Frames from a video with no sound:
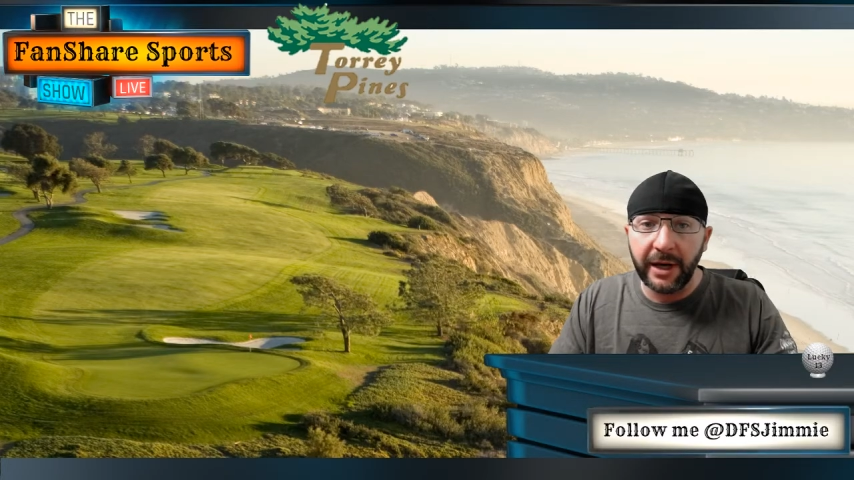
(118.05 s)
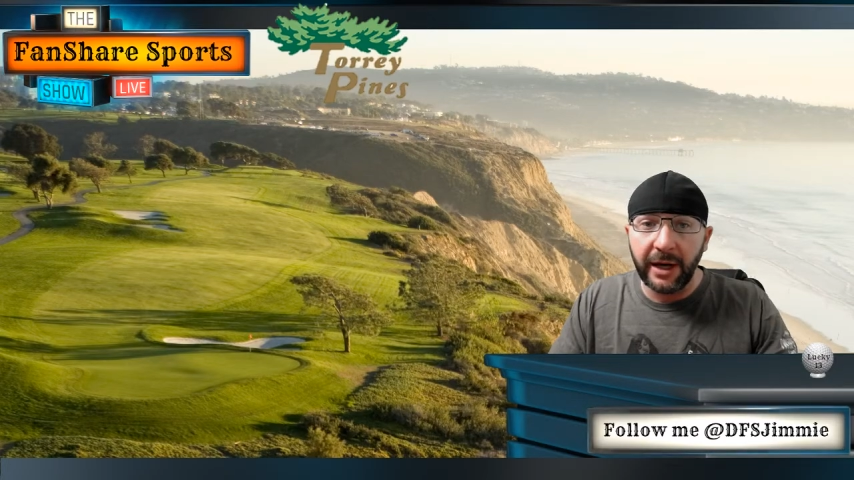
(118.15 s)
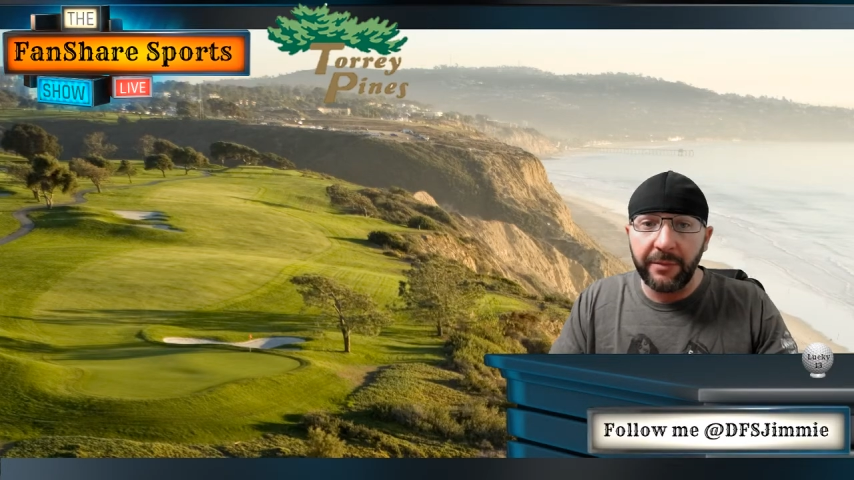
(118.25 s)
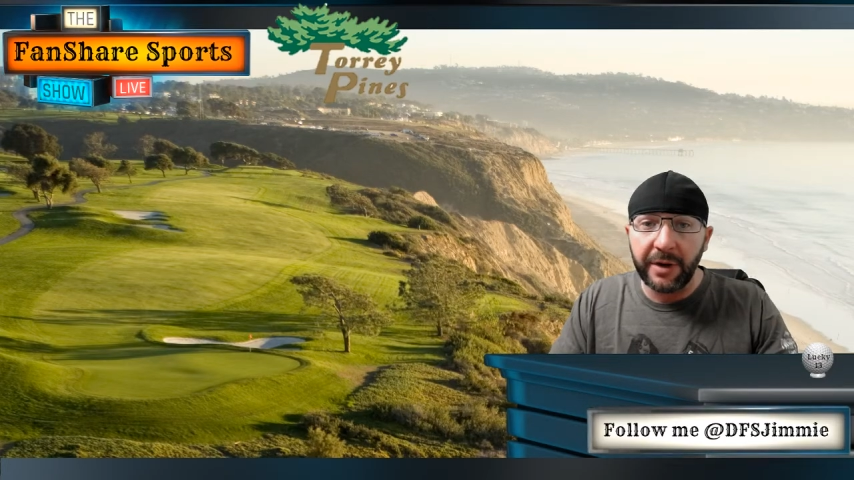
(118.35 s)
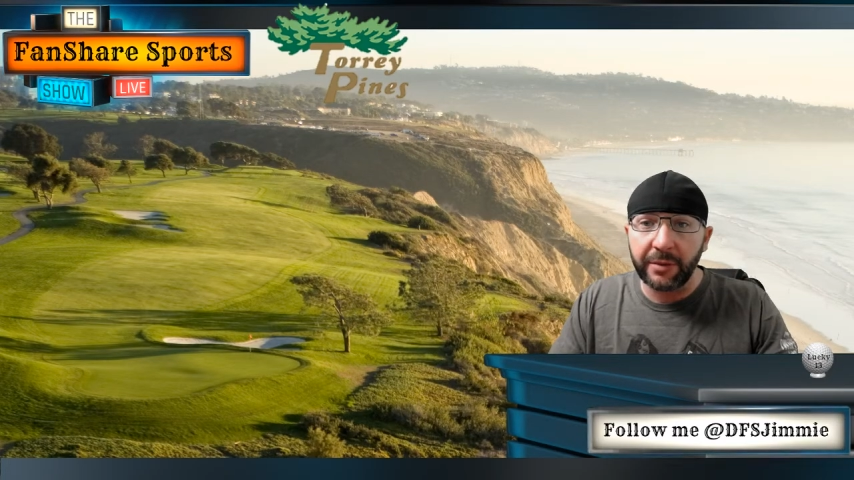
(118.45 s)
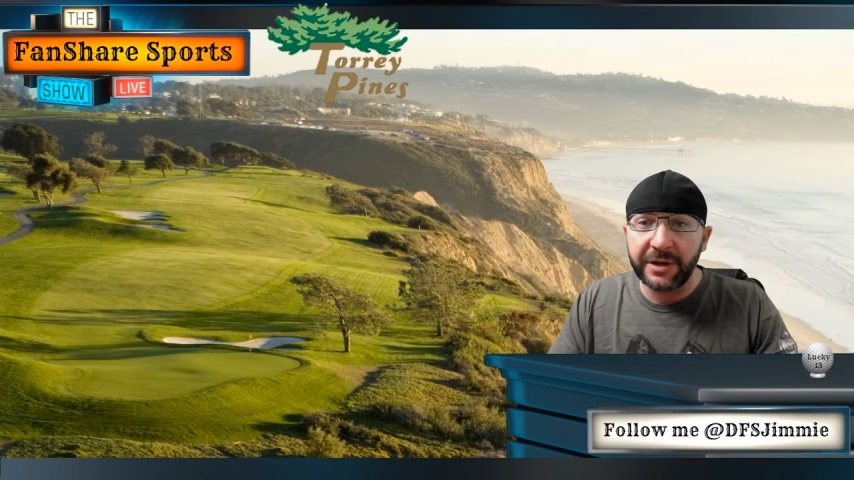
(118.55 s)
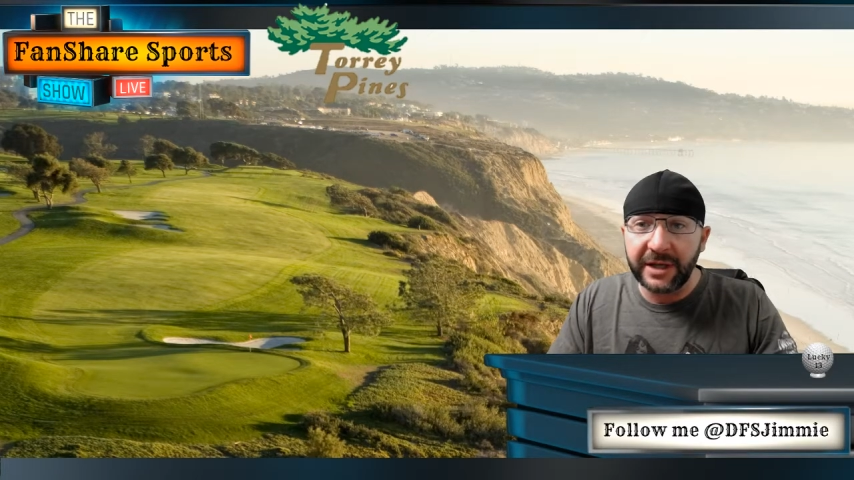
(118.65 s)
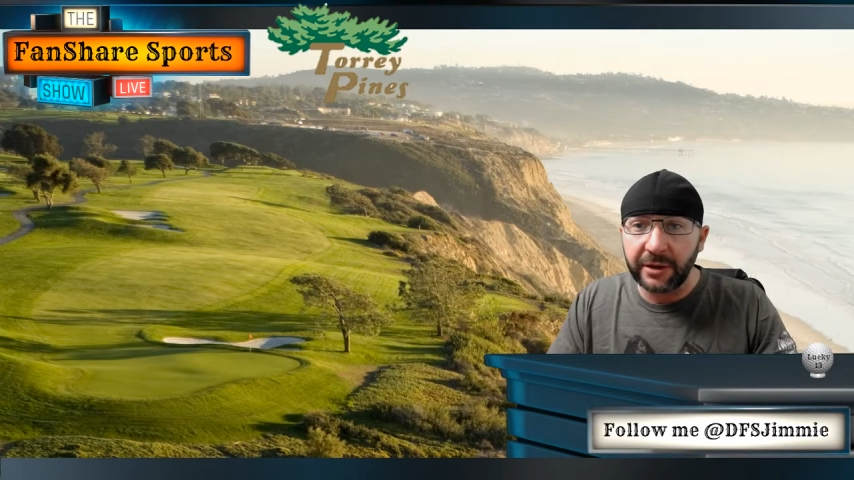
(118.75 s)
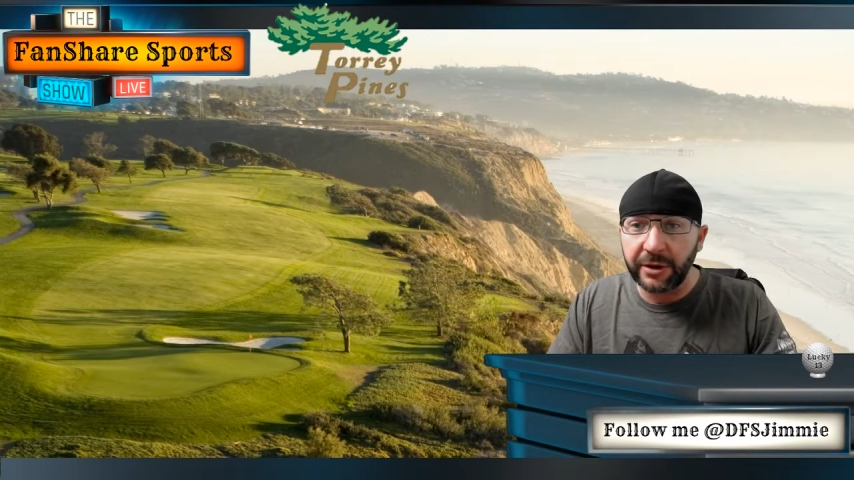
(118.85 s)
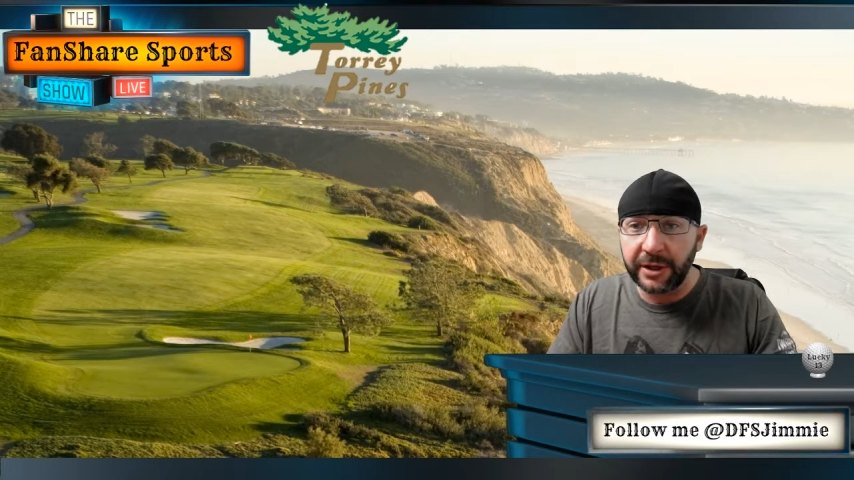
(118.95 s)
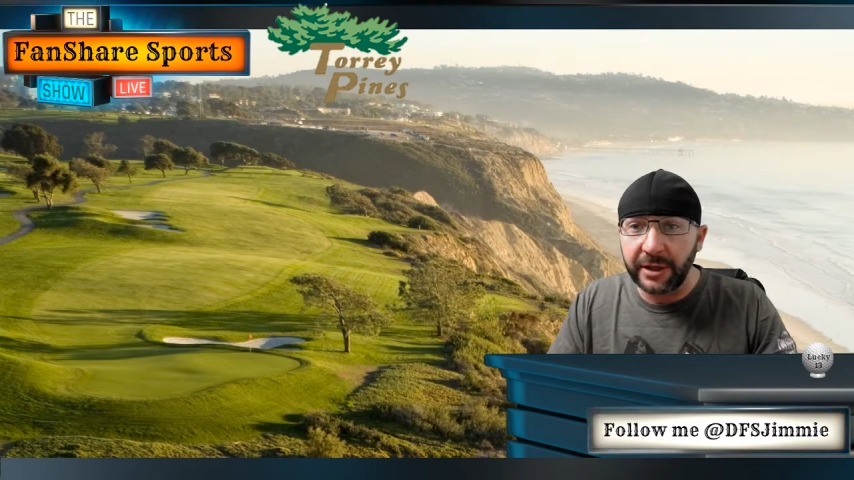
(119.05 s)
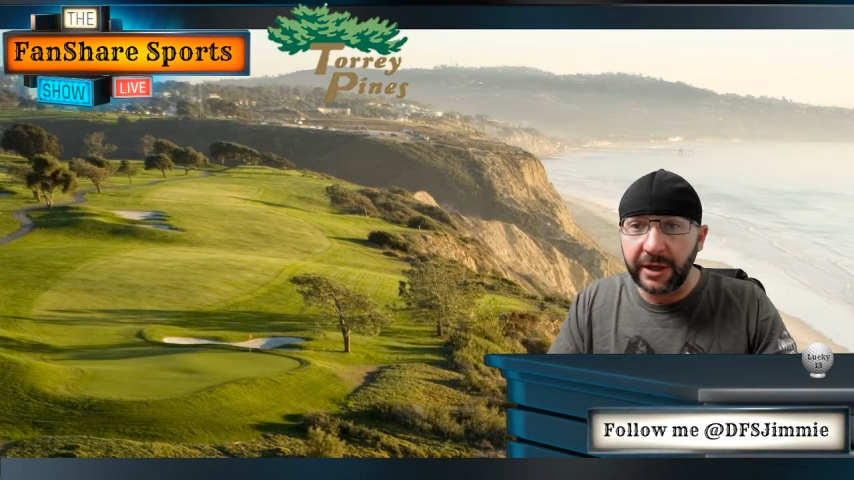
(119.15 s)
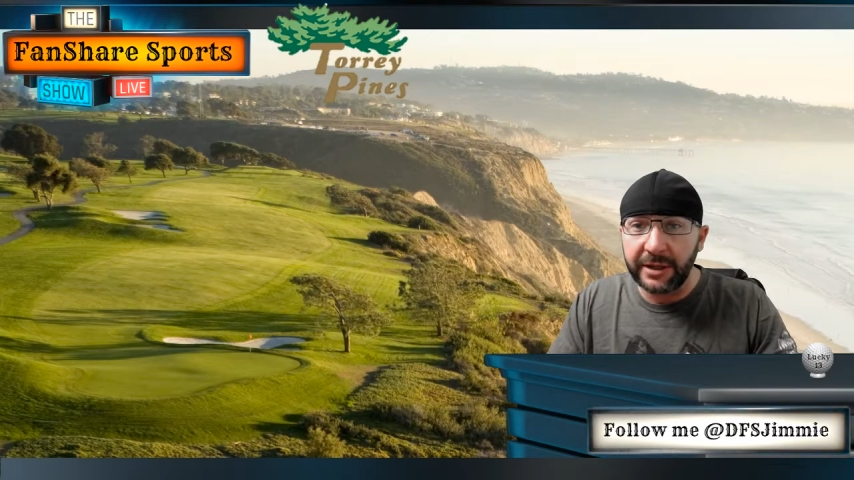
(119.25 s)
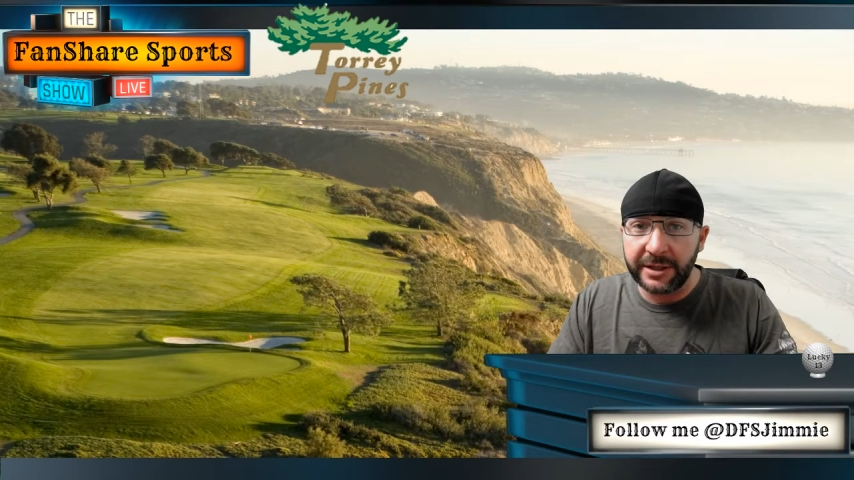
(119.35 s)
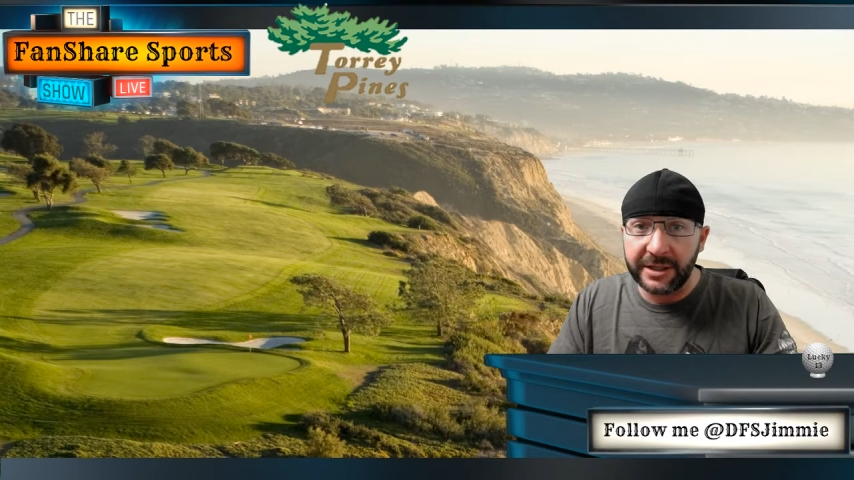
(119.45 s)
and be able to take a look at and